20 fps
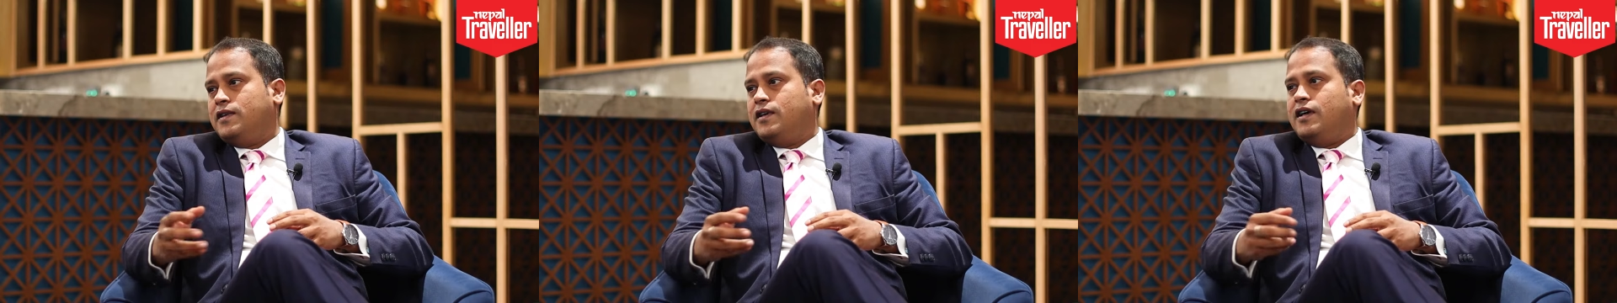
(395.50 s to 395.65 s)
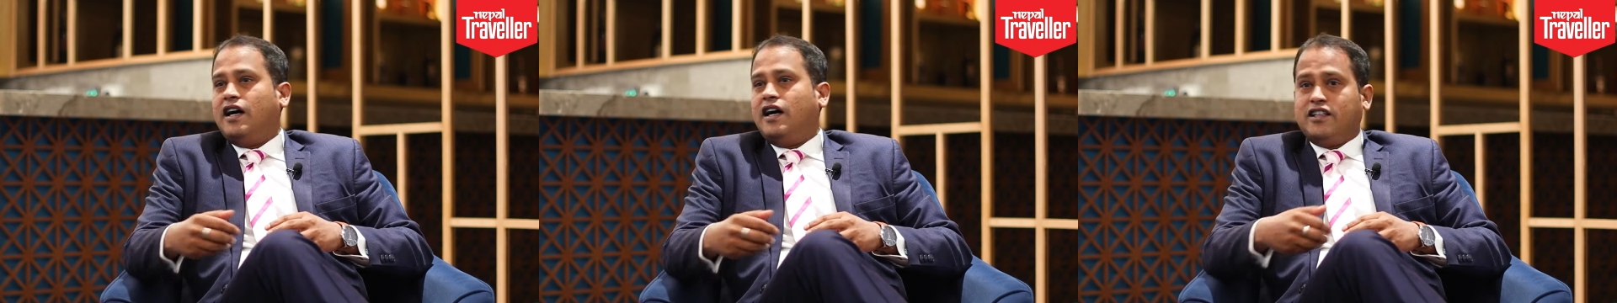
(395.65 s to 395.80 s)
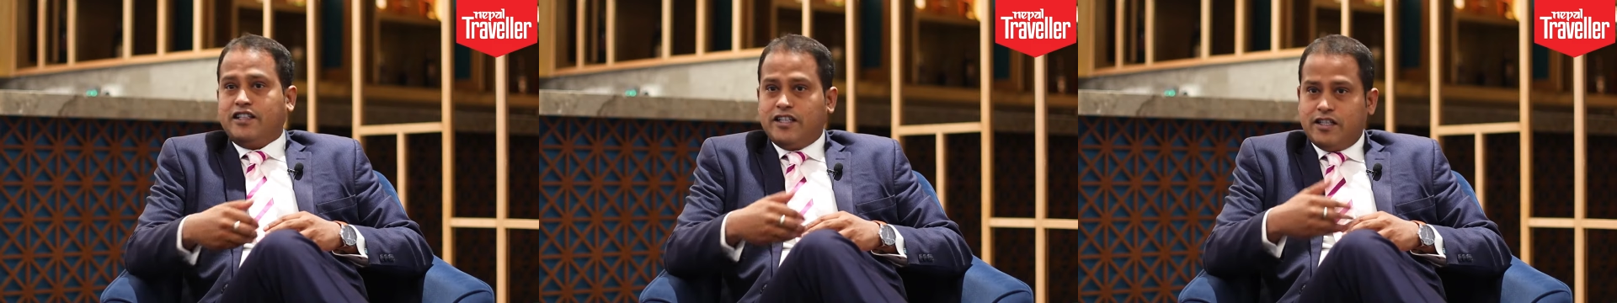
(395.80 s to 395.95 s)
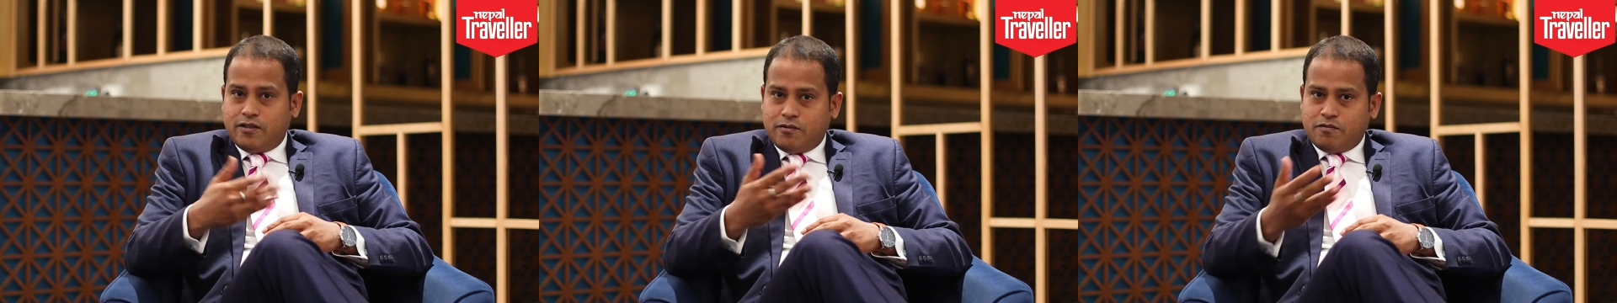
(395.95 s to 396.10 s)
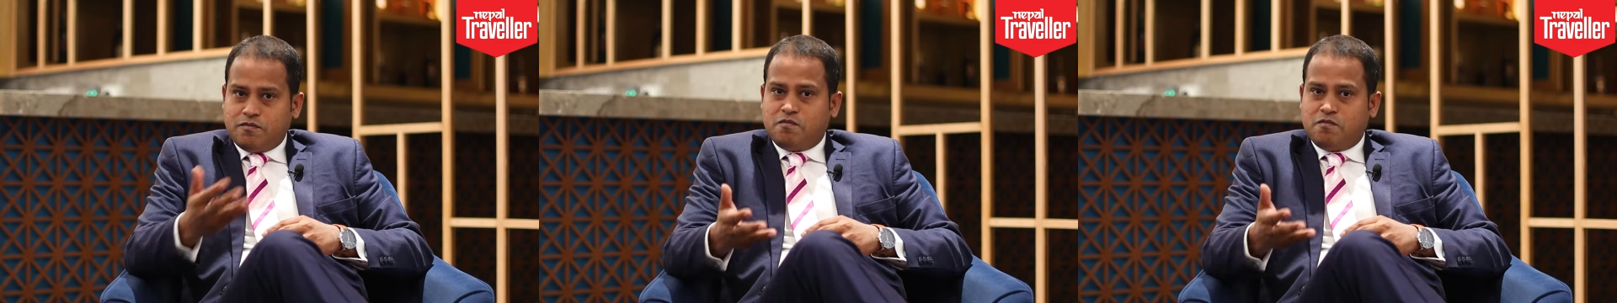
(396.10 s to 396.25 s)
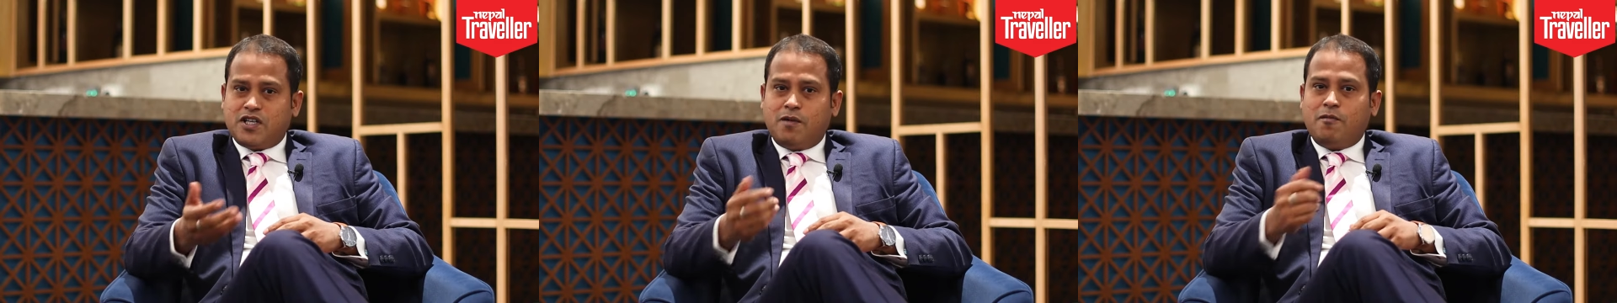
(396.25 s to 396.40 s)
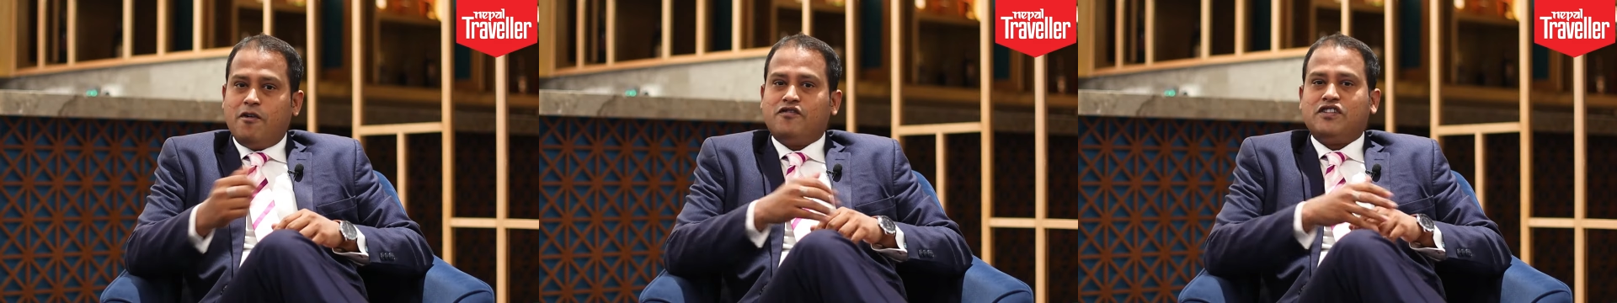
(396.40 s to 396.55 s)
and then
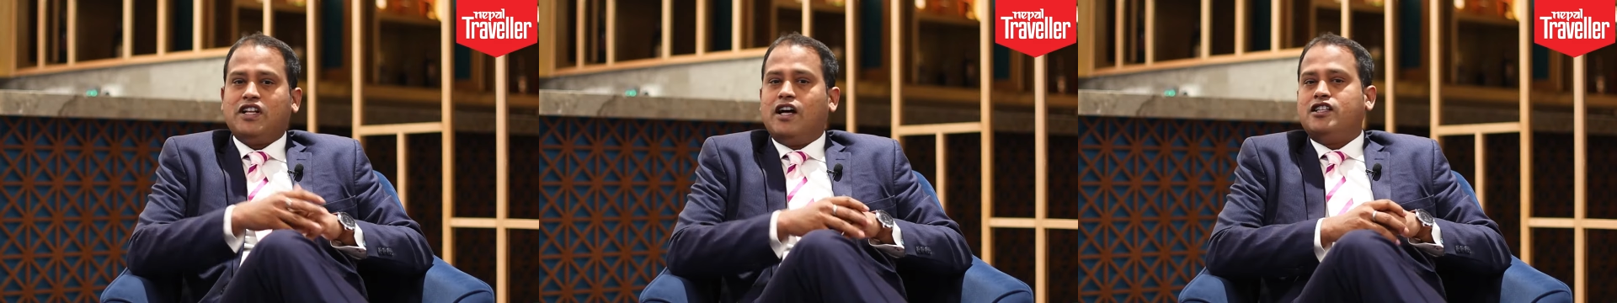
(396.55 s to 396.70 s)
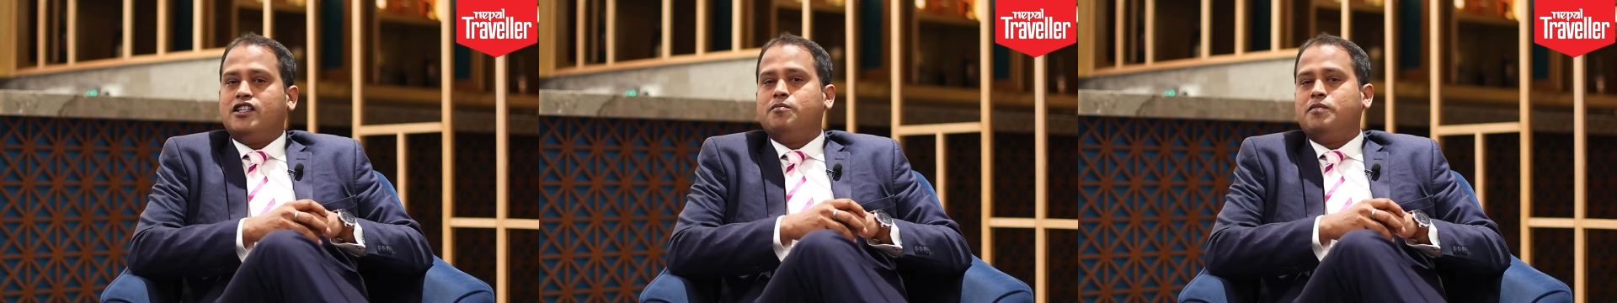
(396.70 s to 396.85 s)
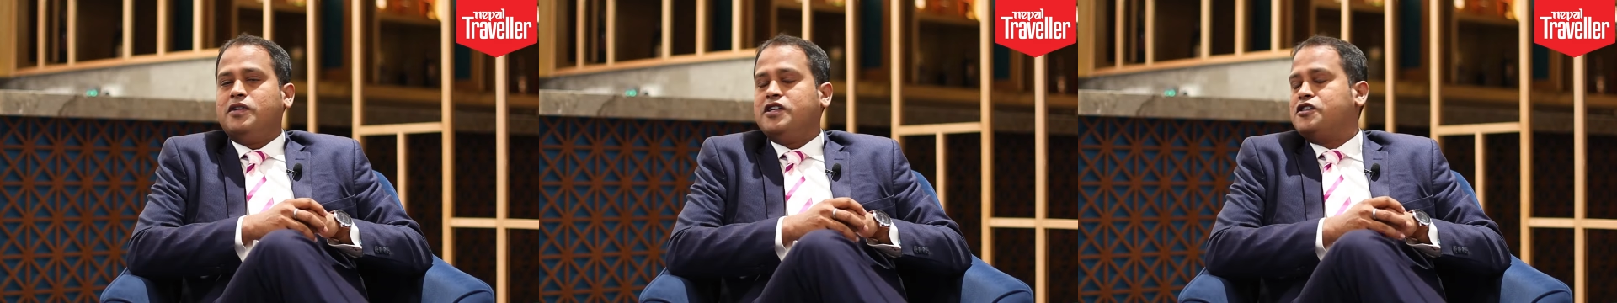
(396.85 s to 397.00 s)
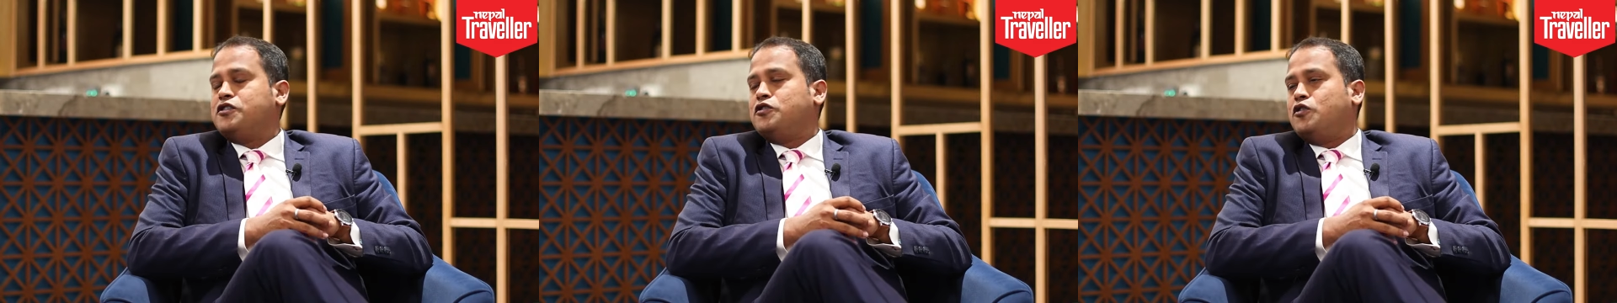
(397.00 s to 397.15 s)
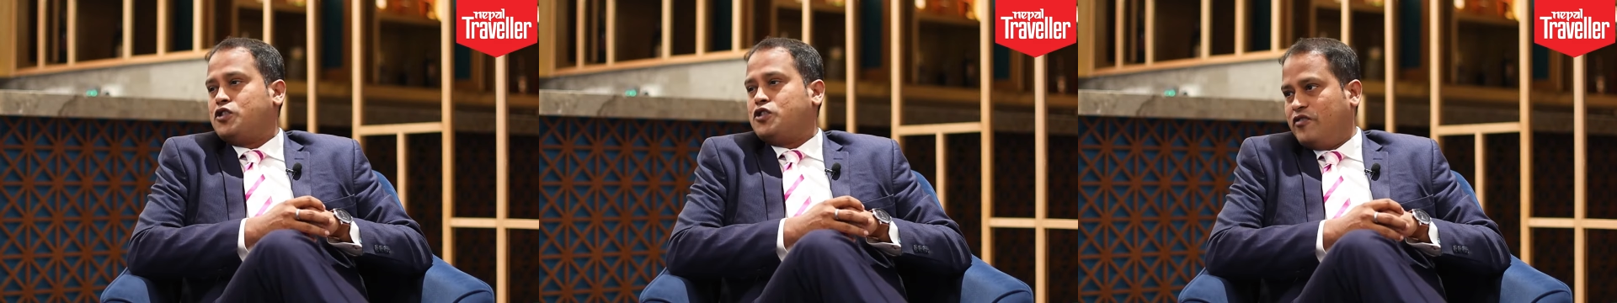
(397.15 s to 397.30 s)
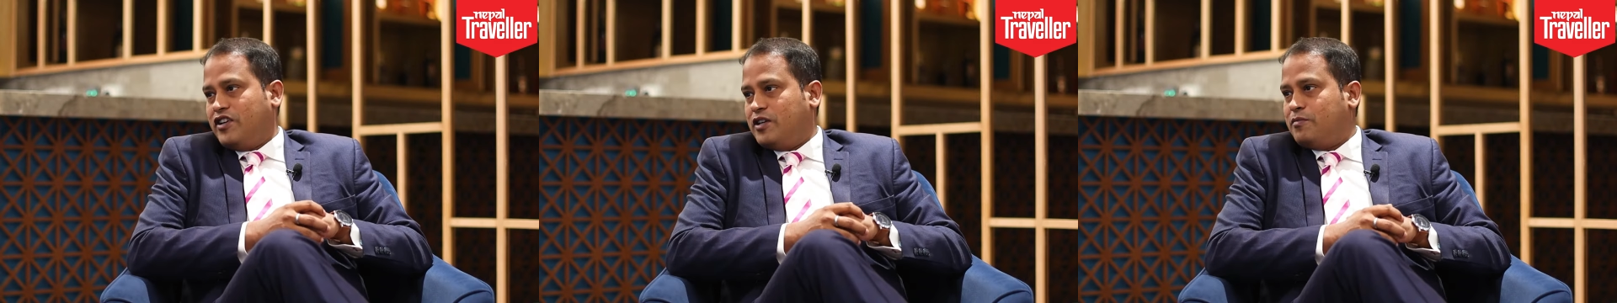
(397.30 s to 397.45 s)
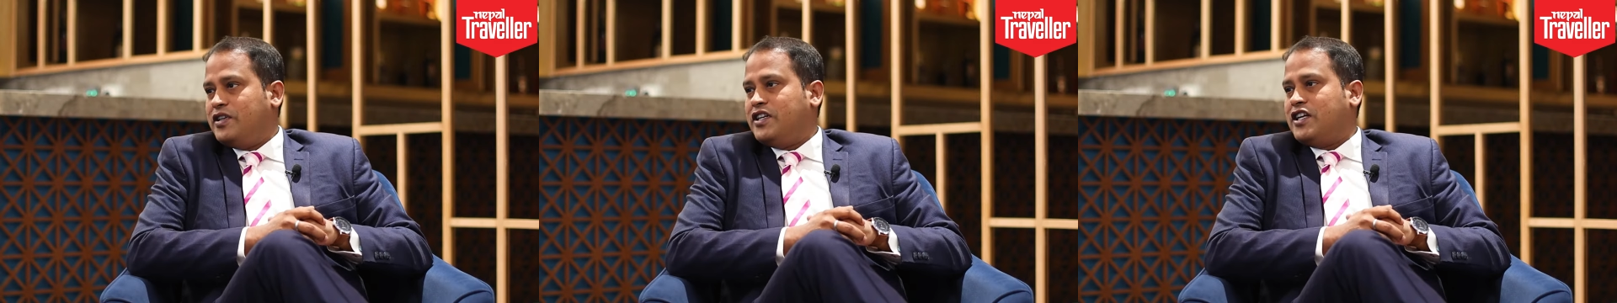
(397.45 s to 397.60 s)
some of the other places also
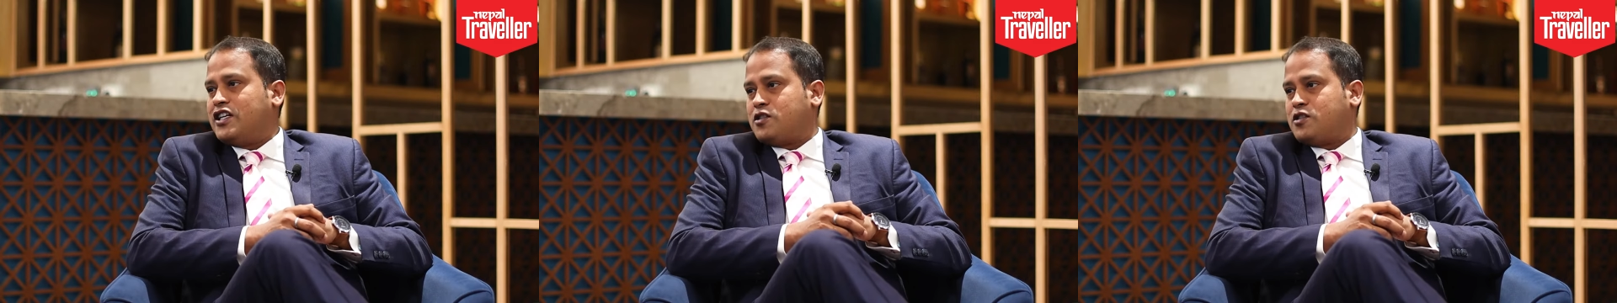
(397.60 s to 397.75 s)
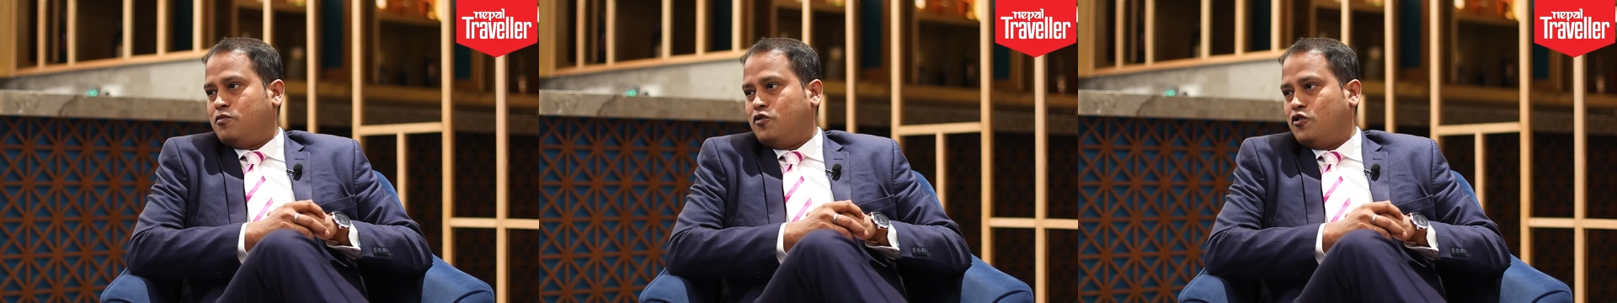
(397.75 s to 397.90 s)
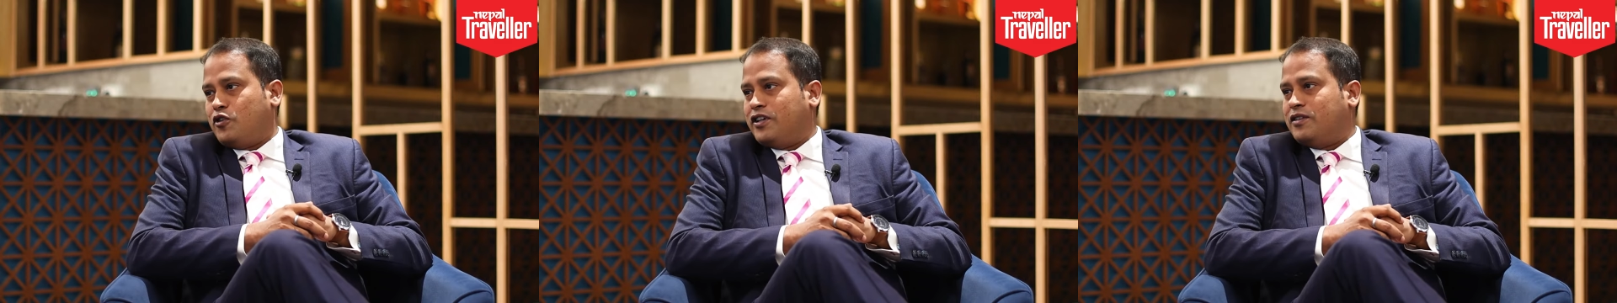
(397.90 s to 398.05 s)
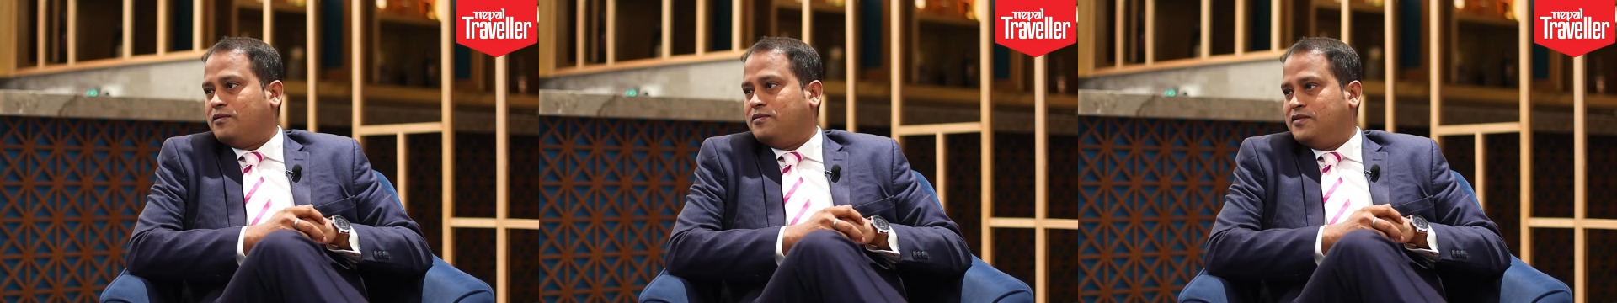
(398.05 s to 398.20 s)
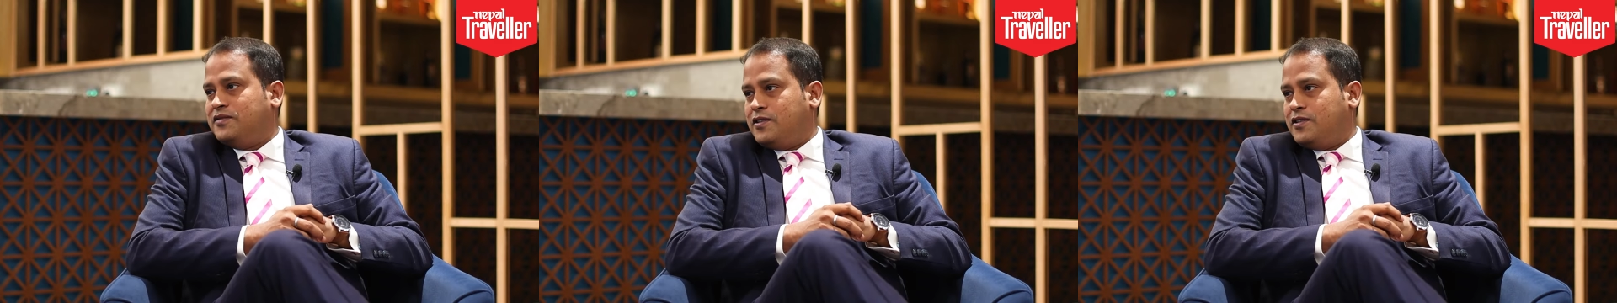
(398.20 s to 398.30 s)
we have been exploring.